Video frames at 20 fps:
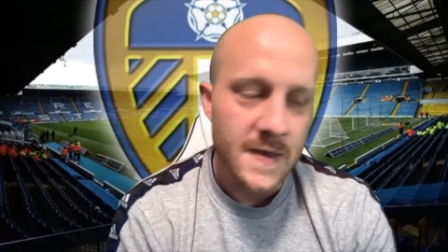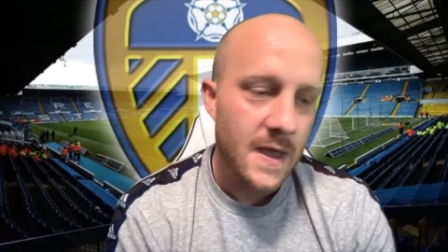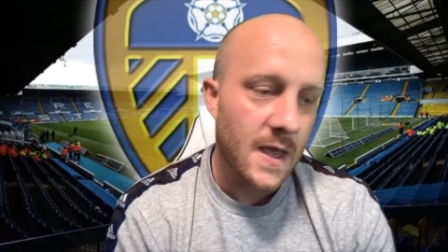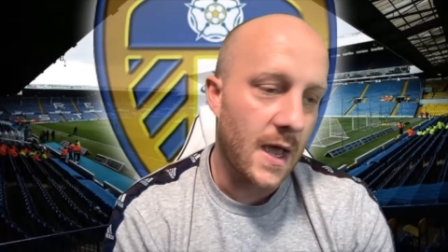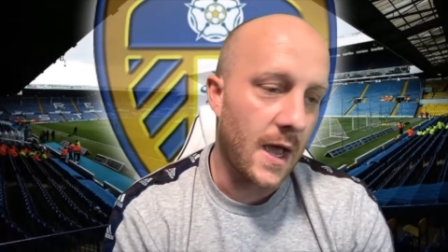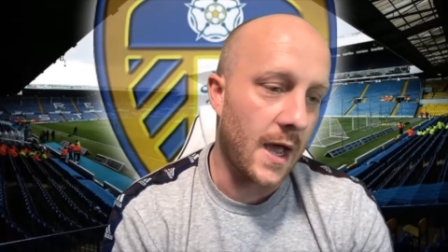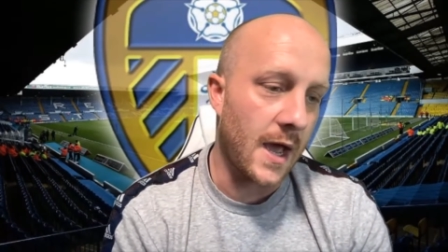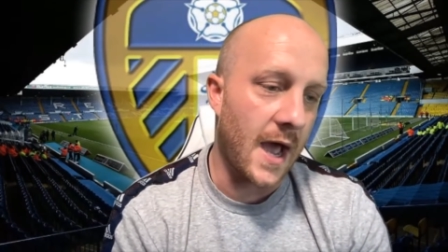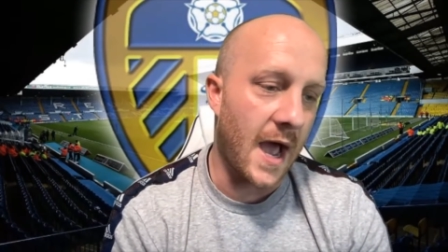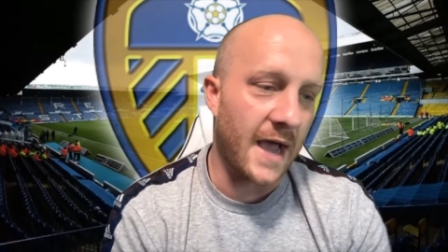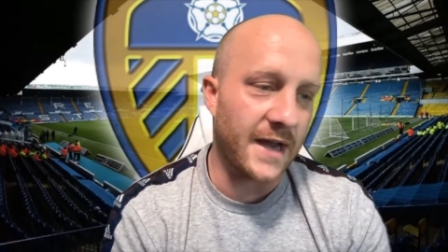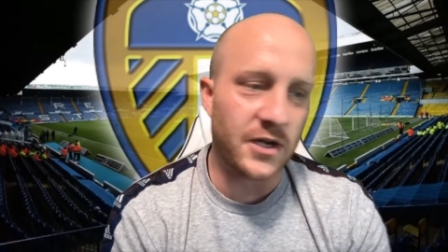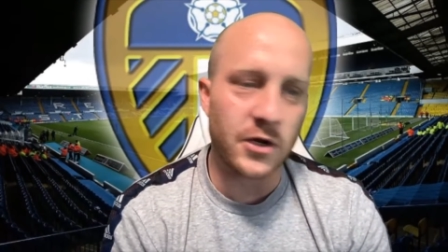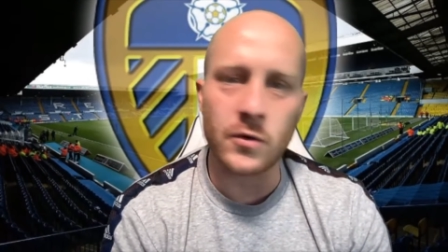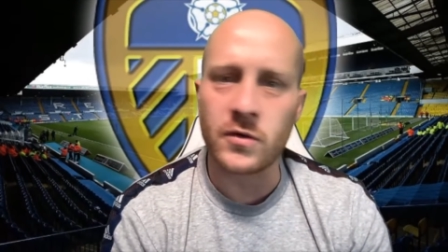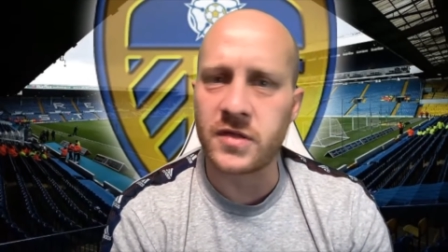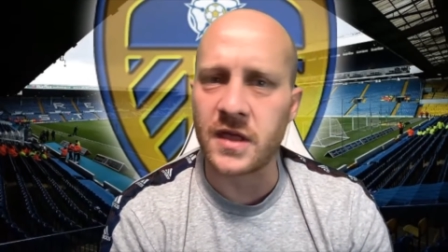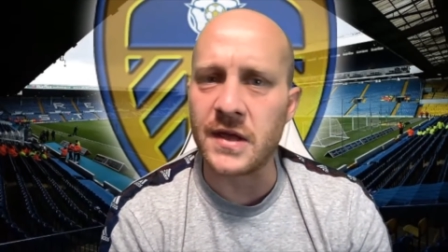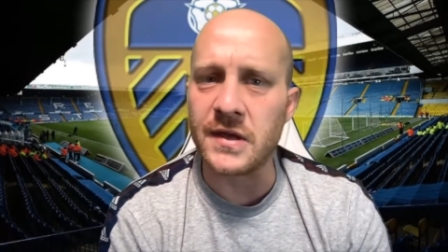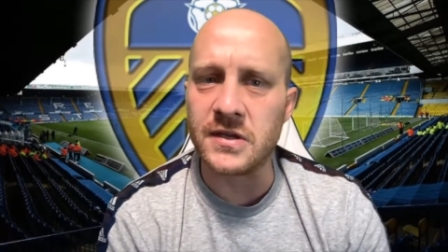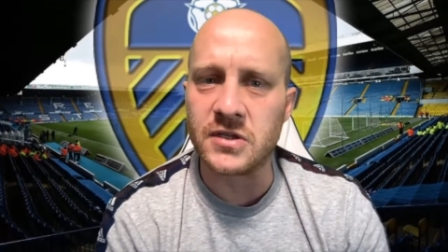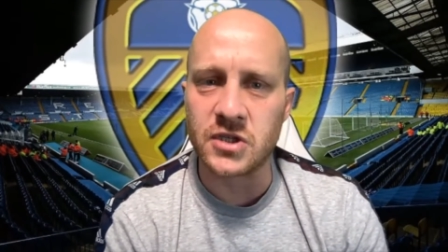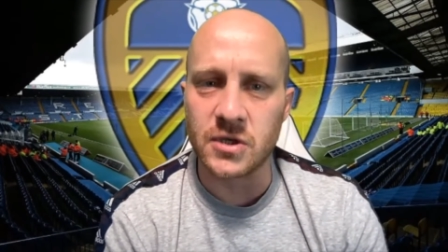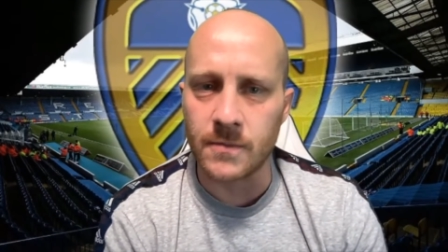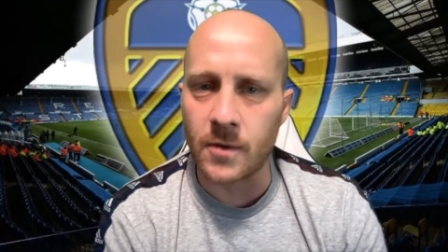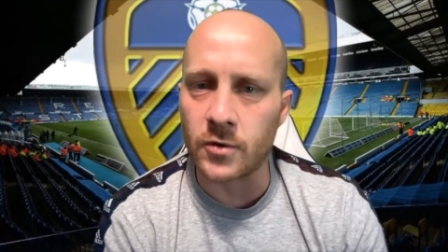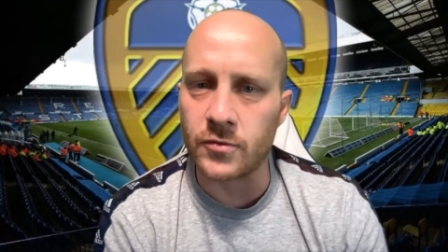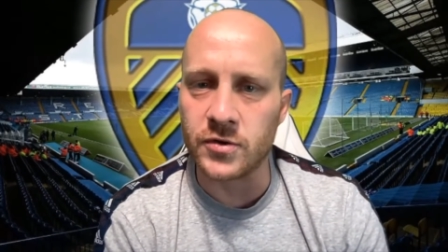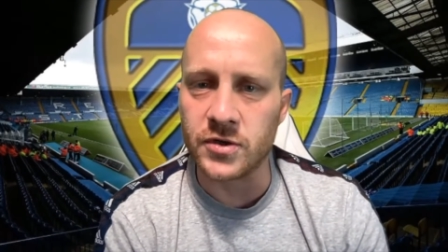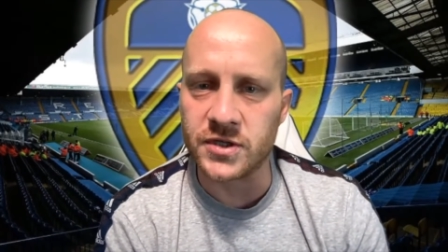Uh, I do think
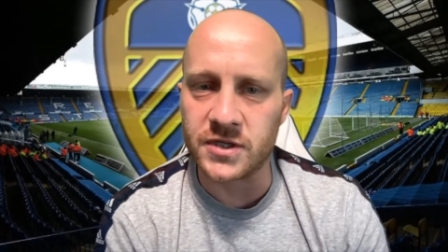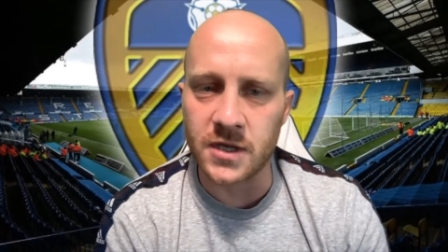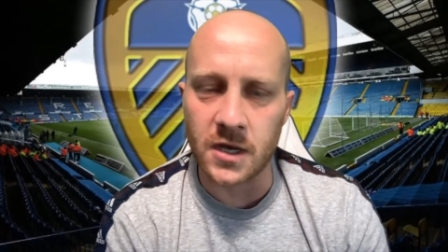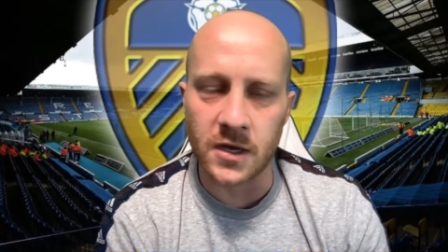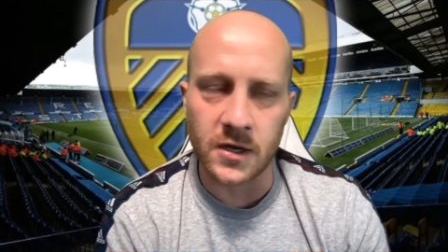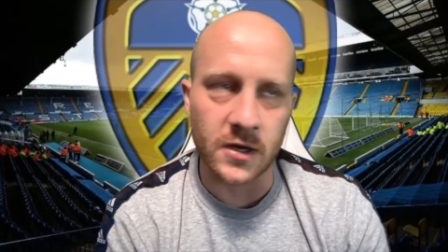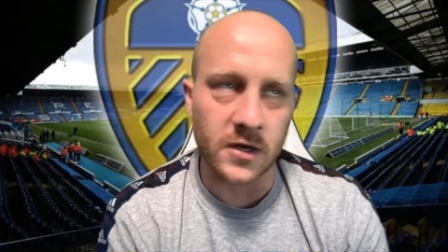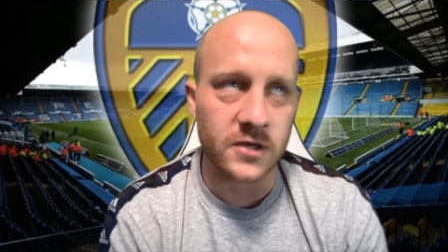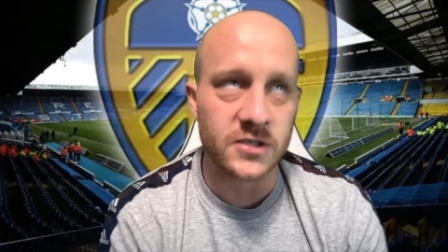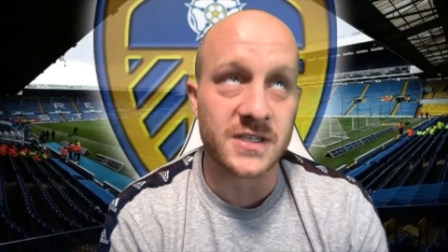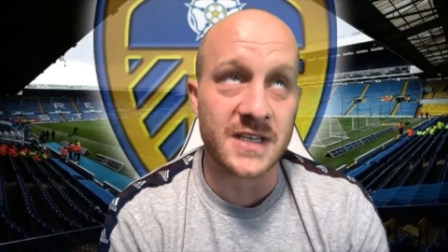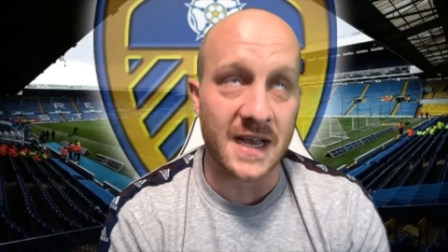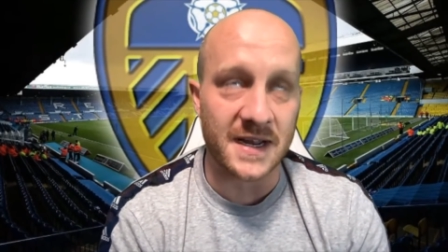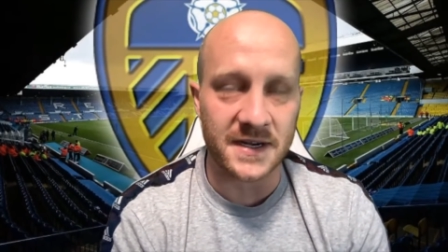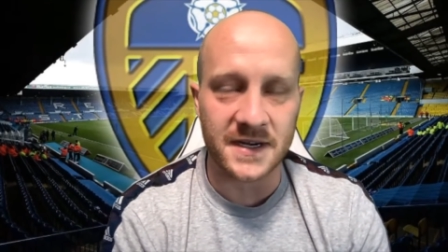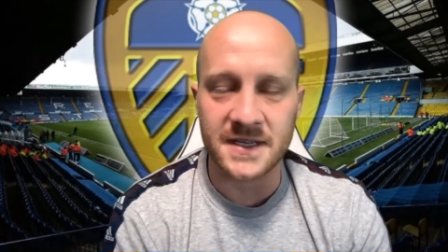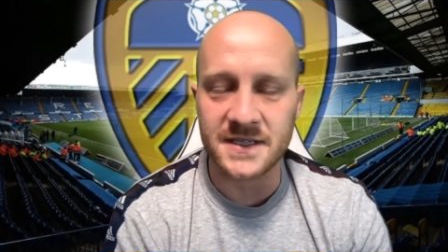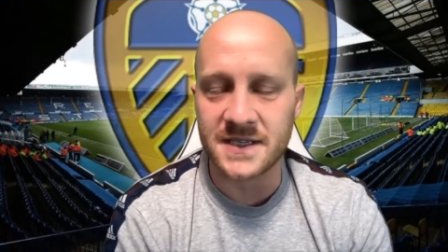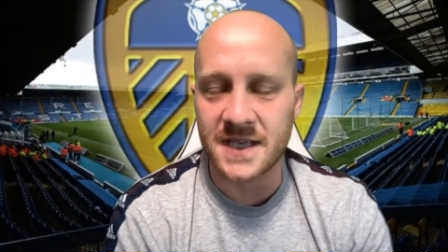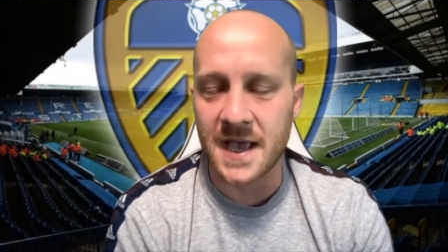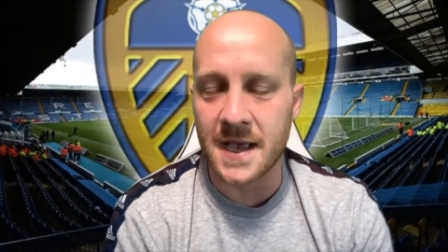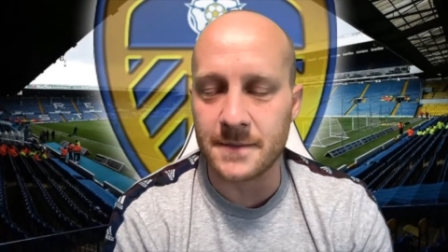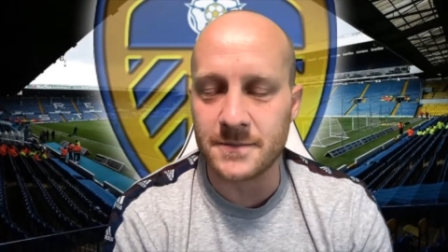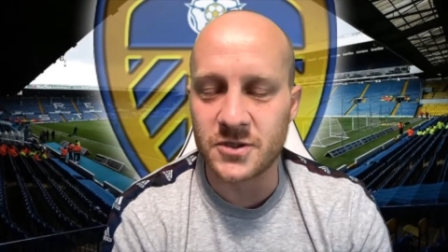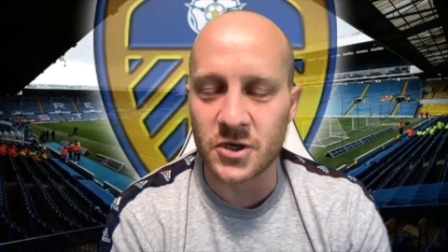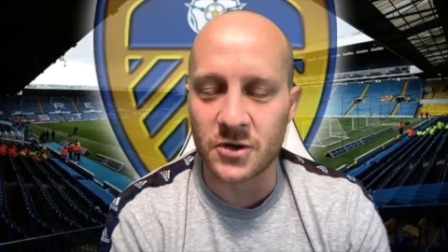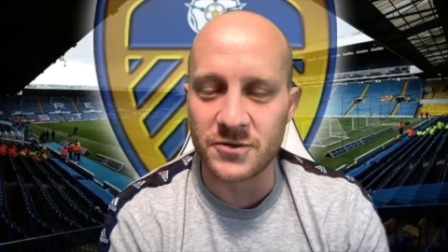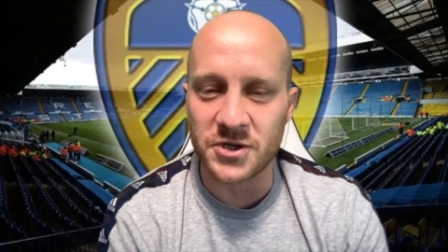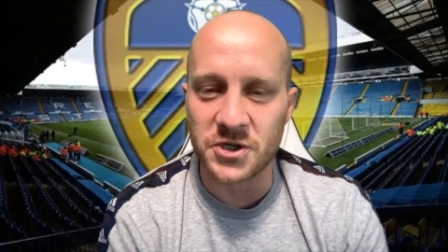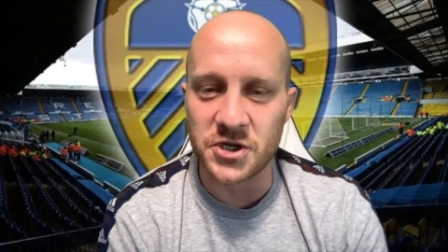tomorrow's uh, Saturday's game,
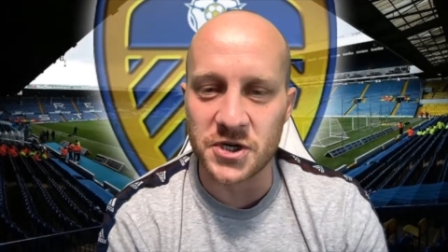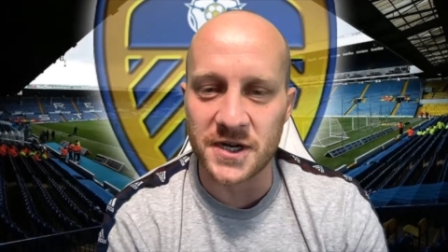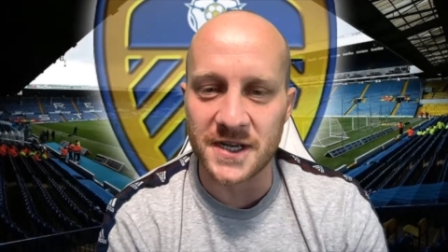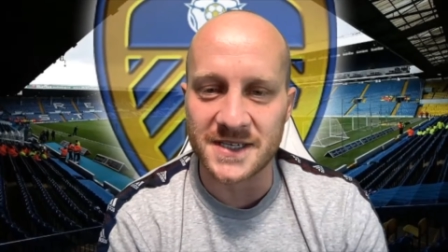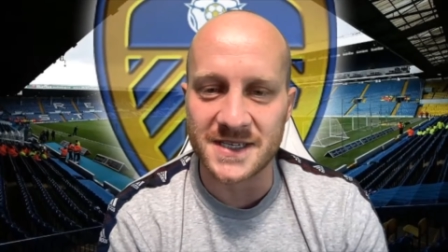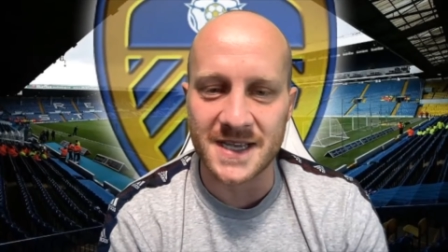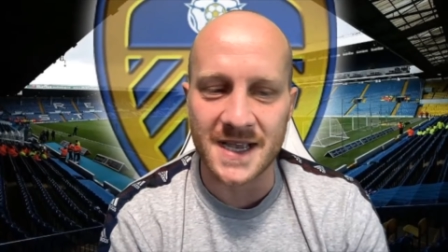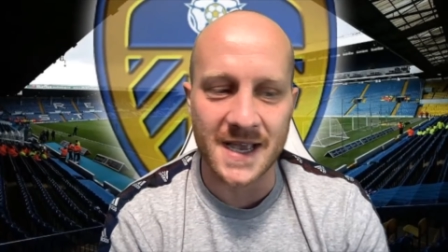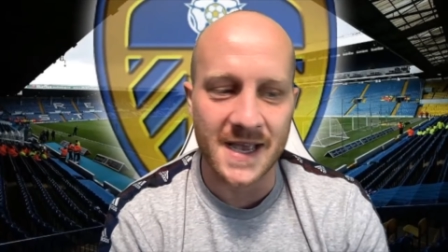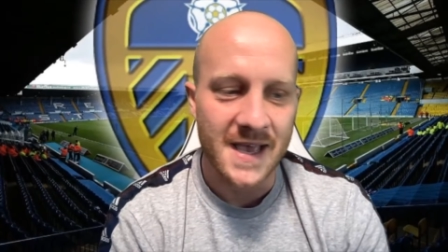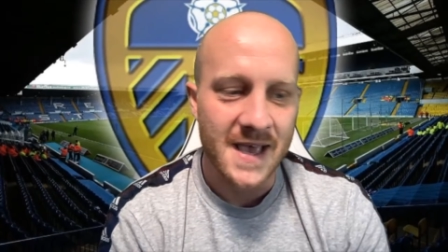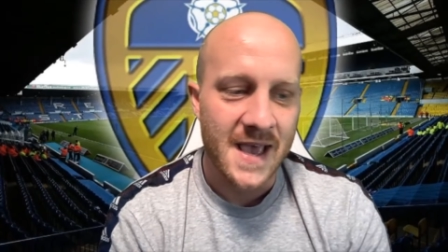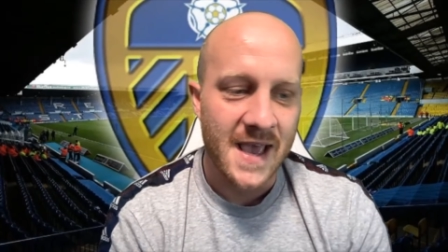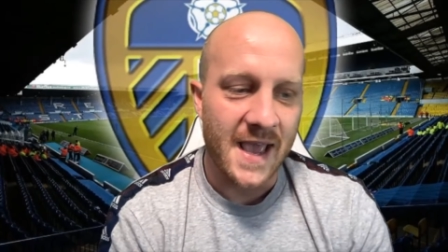sorry, should I say,